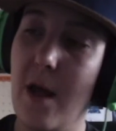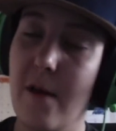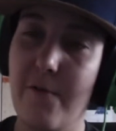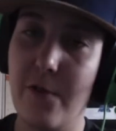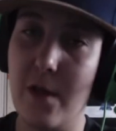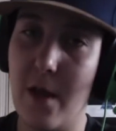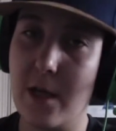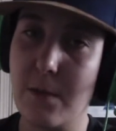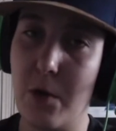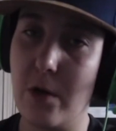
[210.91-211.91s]
had it for the
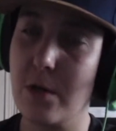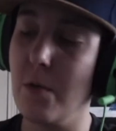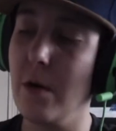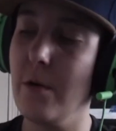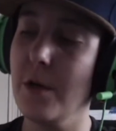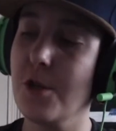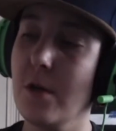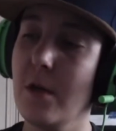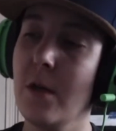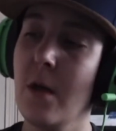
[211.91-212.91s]
Xbox One
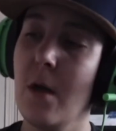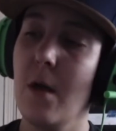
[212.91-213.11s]
originally,